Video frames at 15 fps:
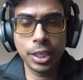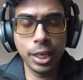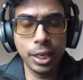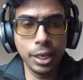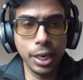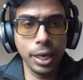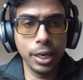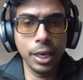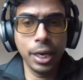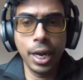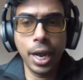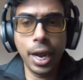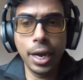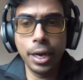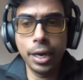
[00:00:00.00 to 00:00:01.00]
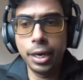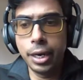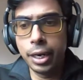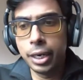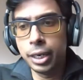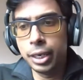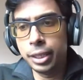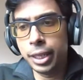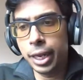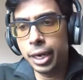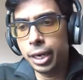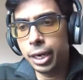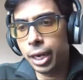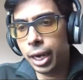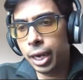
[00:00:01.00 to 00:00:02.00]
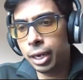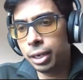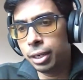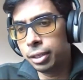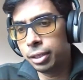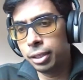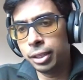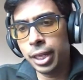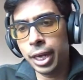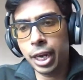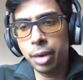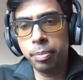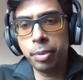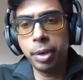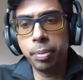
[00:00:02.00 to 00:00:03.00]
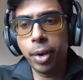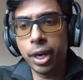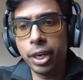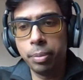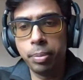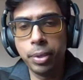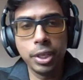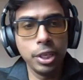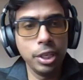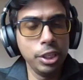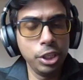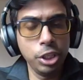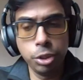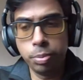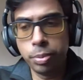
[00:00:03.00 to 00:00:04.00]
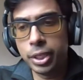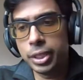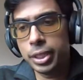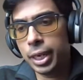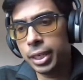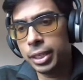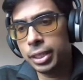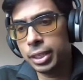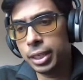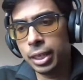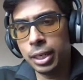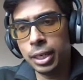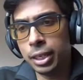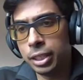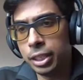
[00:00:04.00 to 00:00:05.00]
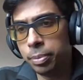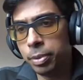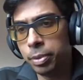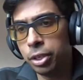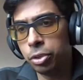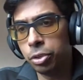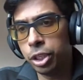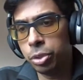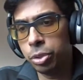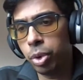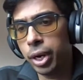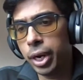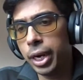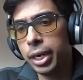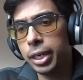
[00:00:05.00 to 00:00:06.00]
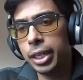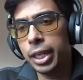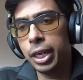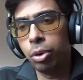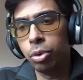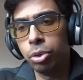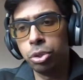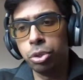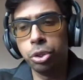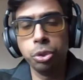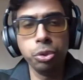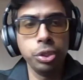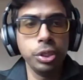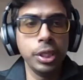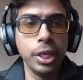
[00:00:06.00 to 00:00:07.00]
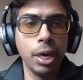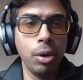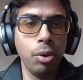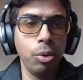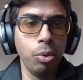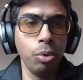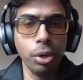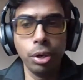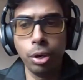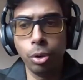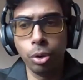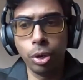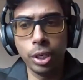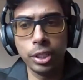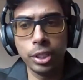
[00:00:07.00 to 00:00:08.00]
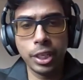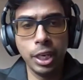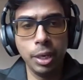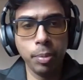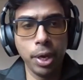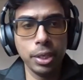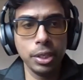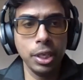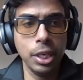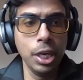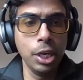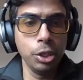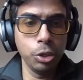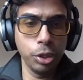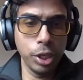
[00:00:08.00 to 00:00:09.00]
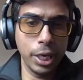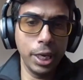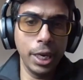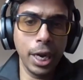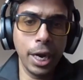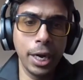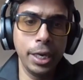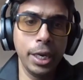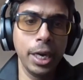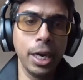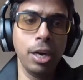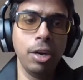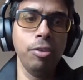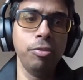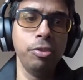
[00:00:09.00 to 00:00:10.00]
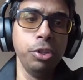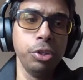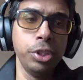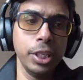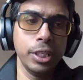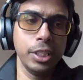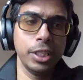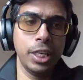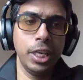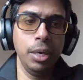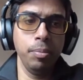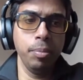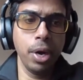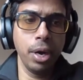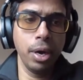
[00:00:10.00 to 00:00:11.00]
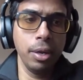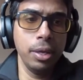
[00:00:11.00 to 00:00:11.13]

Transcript: content. And then there can be multiple consumers as similar to this one, and they also use their own local schema. So the key idea of using schema